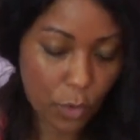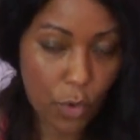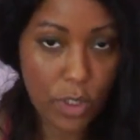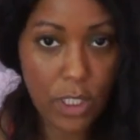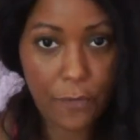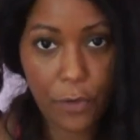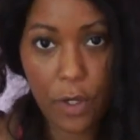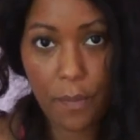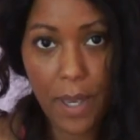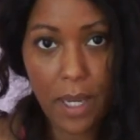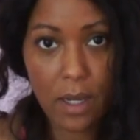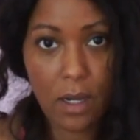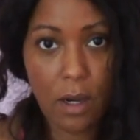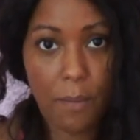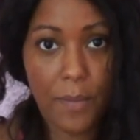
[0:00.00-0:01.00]
or see if you can
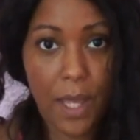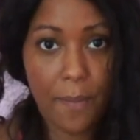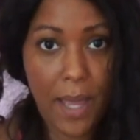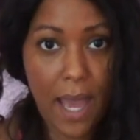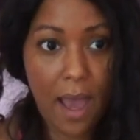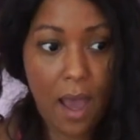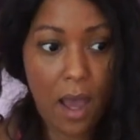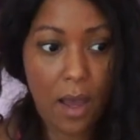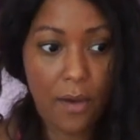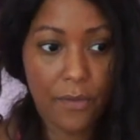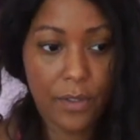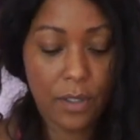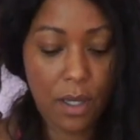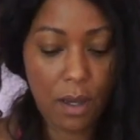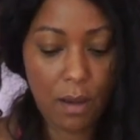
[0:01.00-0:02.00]
make them. They may have
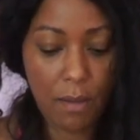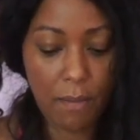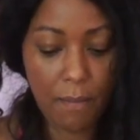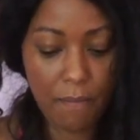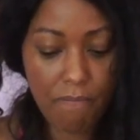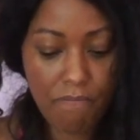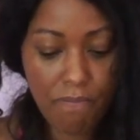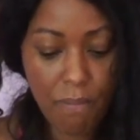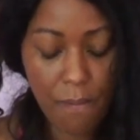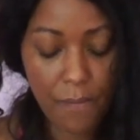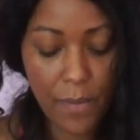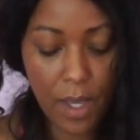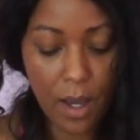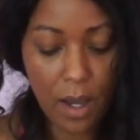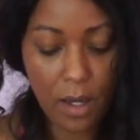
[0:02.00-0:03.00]
some
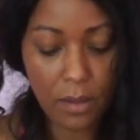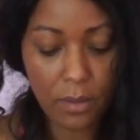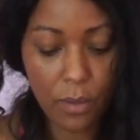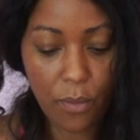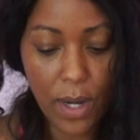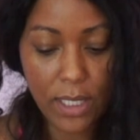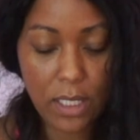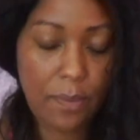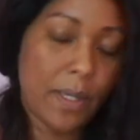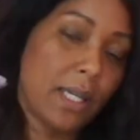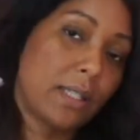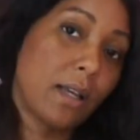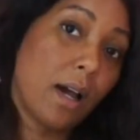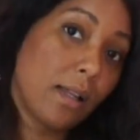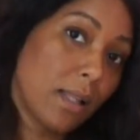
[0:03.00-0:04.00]
uh,
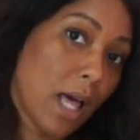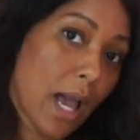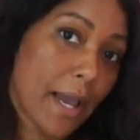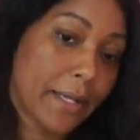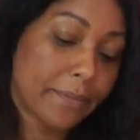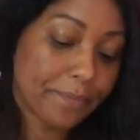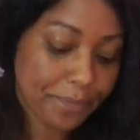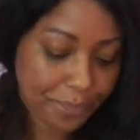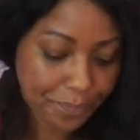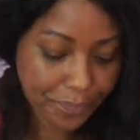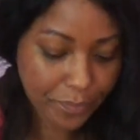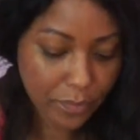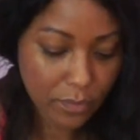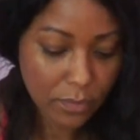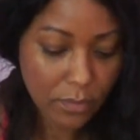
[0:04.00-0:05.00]
recipes online.
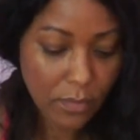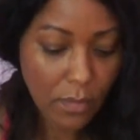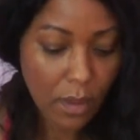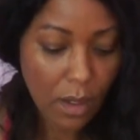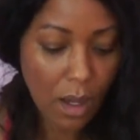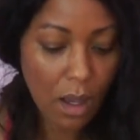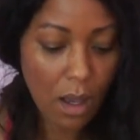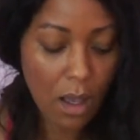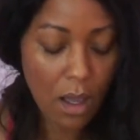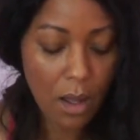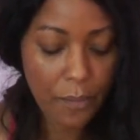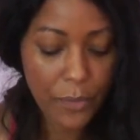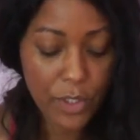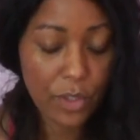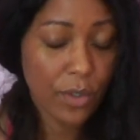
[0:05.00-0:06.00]

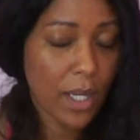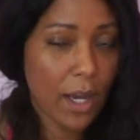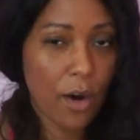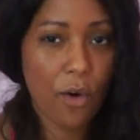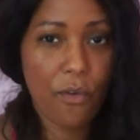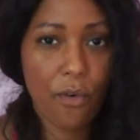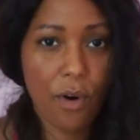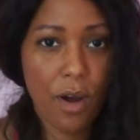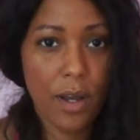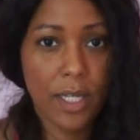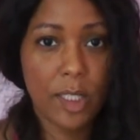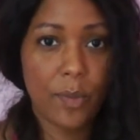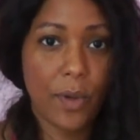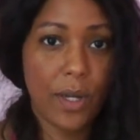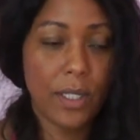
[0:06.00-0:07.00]
Um, so yeah, overall
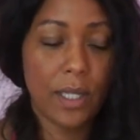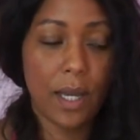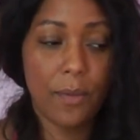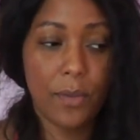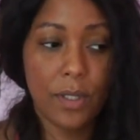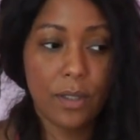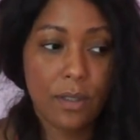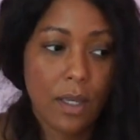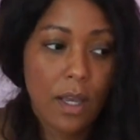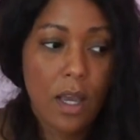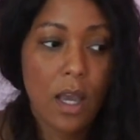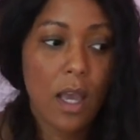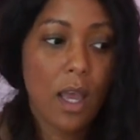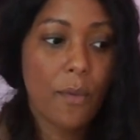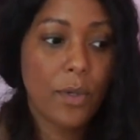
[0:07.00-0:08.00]
experience, it was
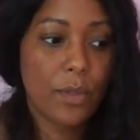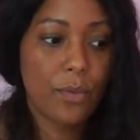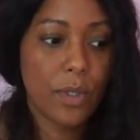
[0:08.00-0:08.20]
it was